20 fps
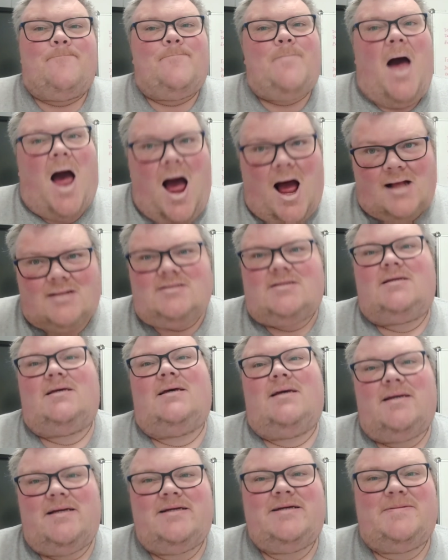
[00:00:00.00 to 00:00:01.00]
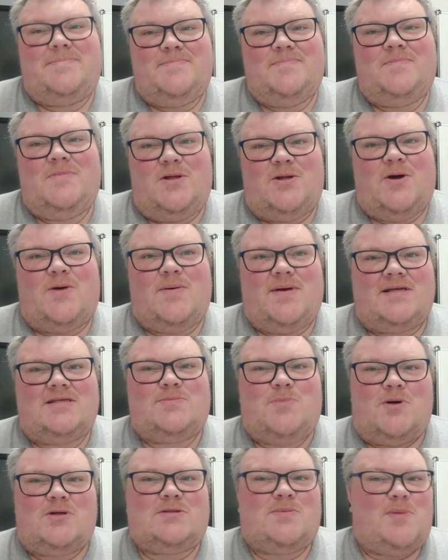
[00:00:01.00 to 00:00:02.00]
But, you know, it's
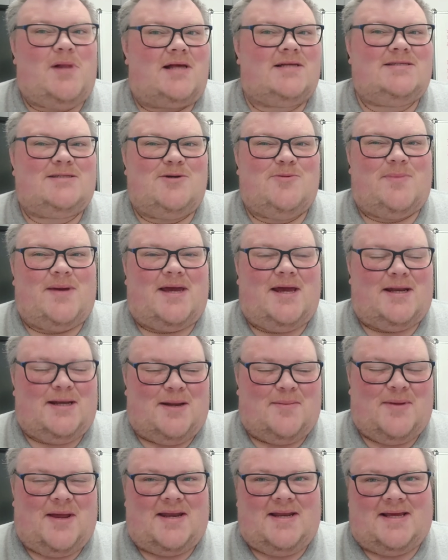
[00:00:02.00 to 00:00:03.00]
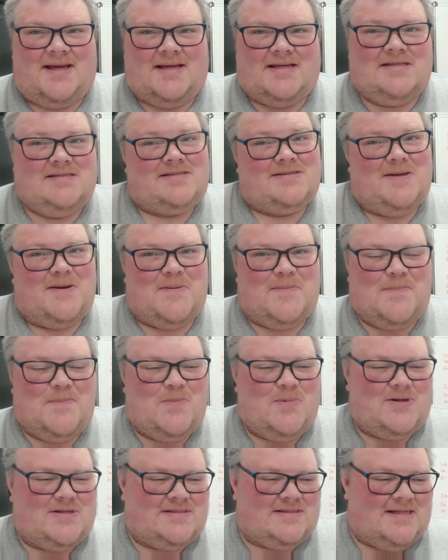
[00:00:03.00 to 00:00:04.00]
possible I still may end up getting it, so
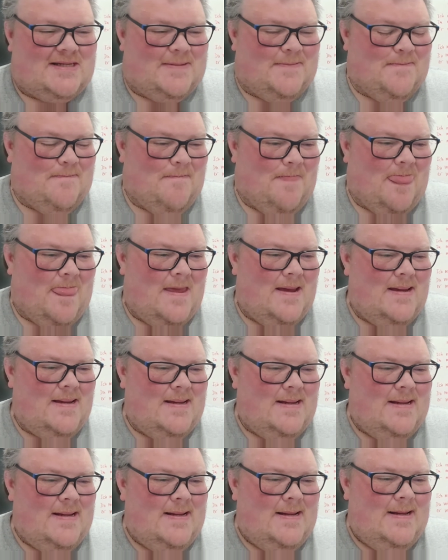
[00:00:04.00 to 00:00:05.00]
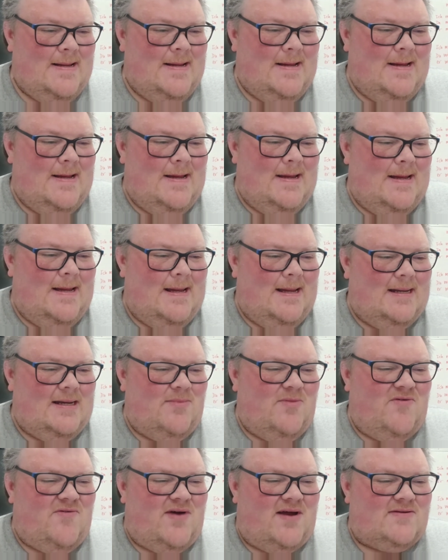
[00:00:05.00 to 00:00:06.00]
we'll see.
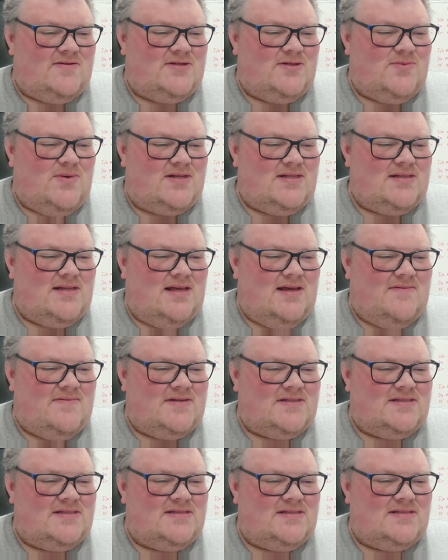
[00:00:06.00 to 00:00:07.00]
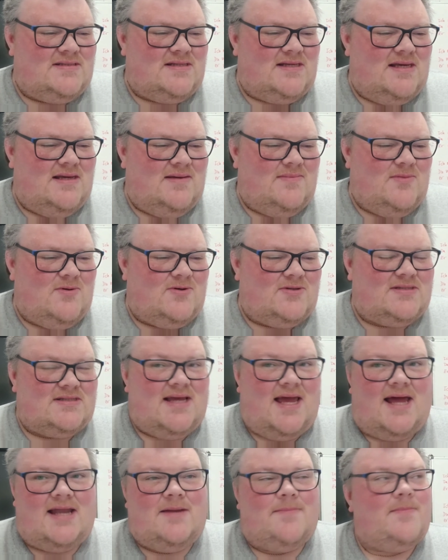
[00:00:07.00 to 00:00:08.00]
Number 5, should one ever skim or
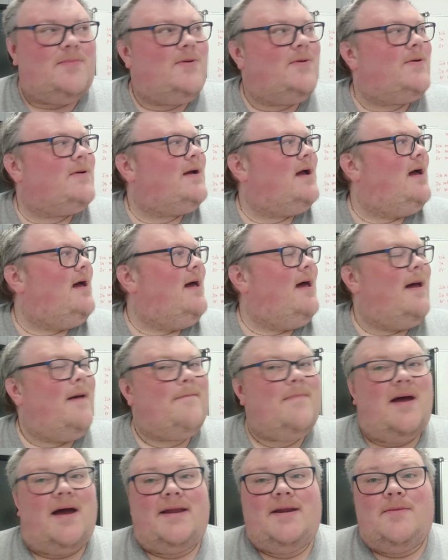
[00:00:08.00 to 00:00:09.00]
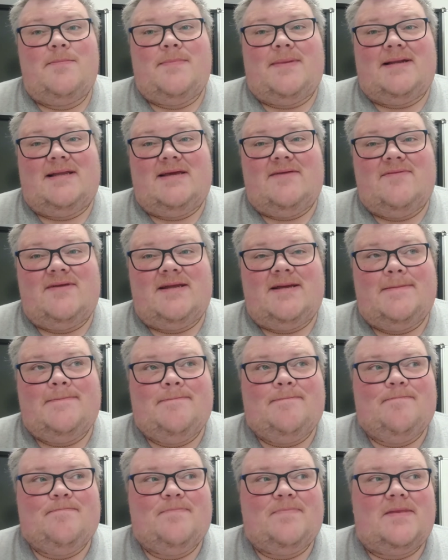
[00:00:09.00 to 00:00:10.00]
scan a book? I don't believe in it,
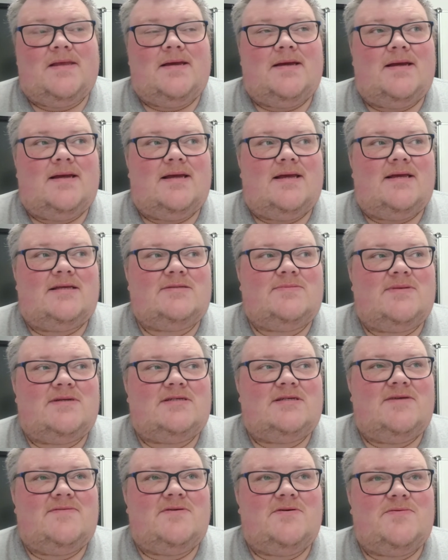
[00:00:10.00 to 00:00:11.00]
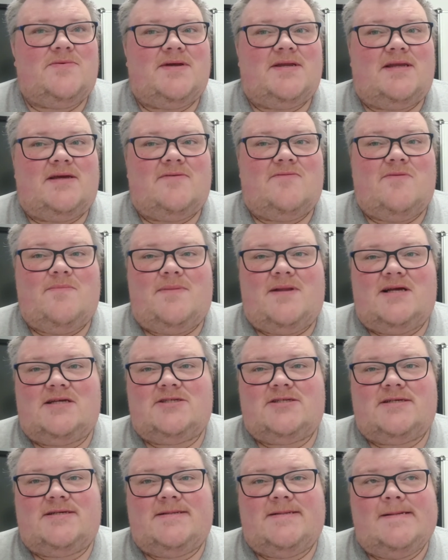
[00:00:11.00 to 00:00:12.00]
especially if you're reading for
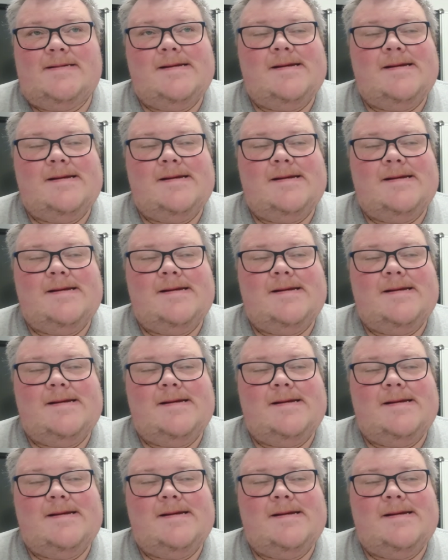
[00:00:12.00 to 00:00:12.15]
pleasure.